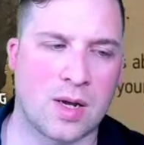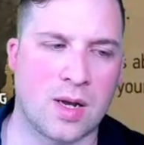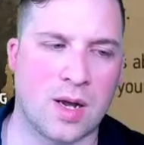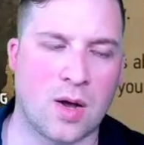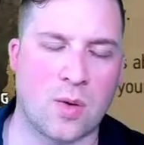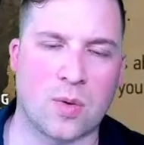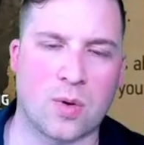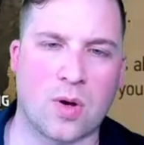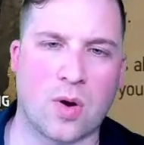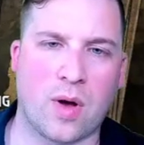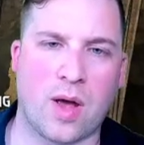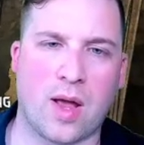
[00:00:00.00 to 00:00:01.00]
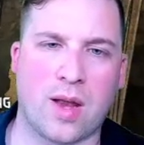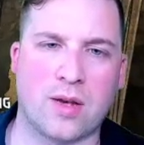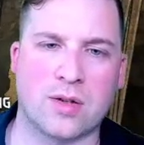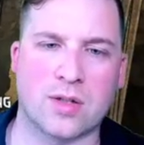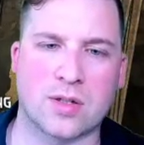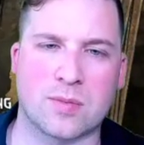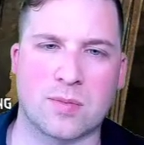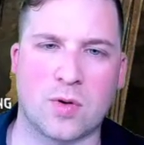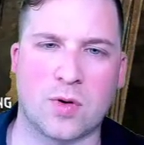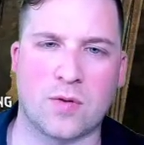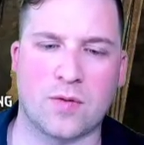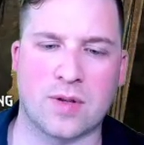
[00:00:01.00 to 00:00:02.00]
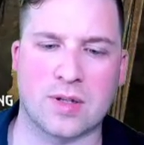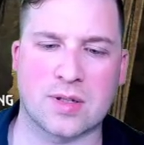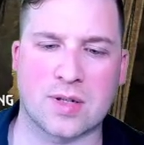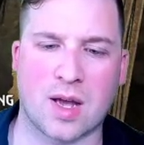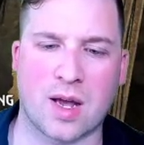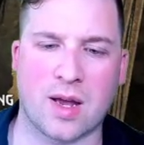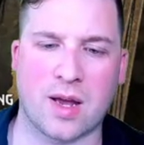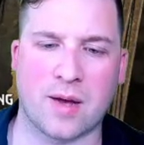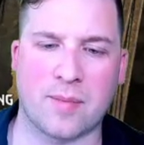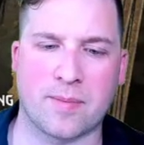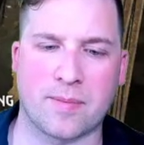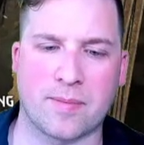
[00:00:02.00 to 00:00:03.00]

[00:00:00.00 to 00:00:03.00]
And we'll go ahead and just move this guy up,